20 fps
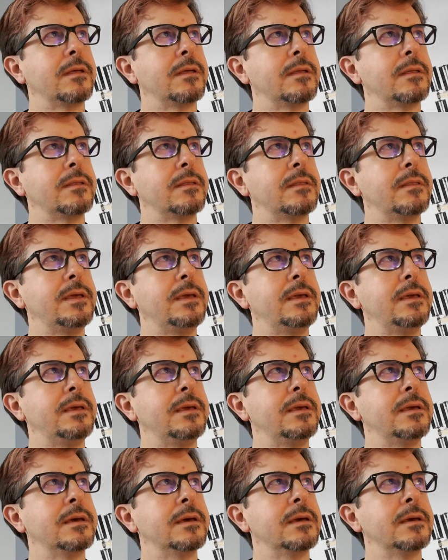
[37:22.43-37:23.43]

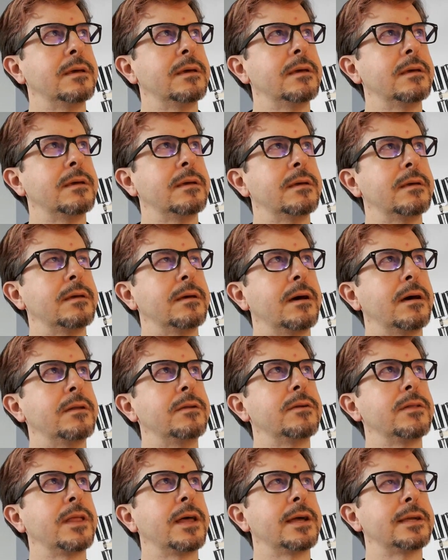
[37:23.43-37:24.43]
the
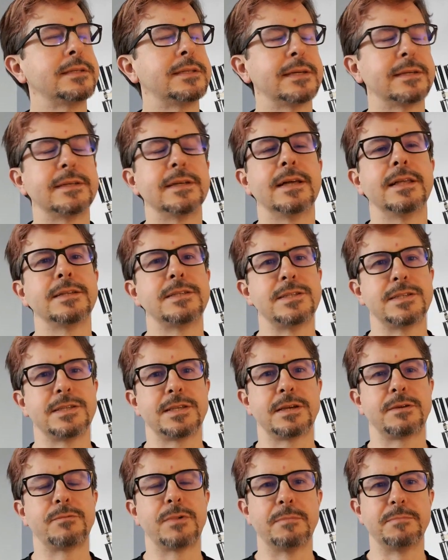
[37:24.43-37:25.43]
underlying technologies
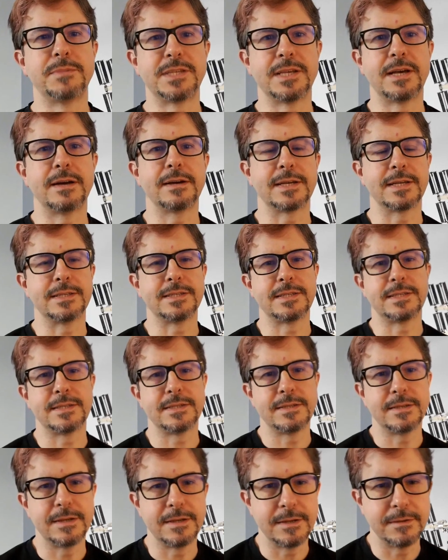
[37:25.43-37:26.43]
like
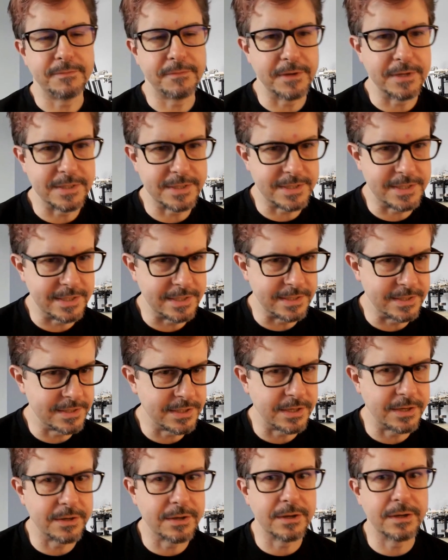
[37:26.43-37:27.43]
WebSockets, for
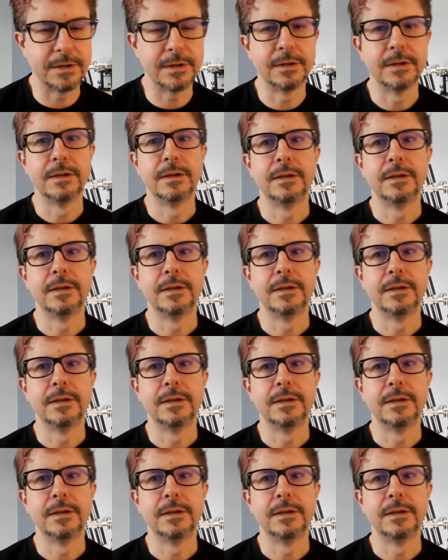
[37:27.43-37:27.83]
instance, are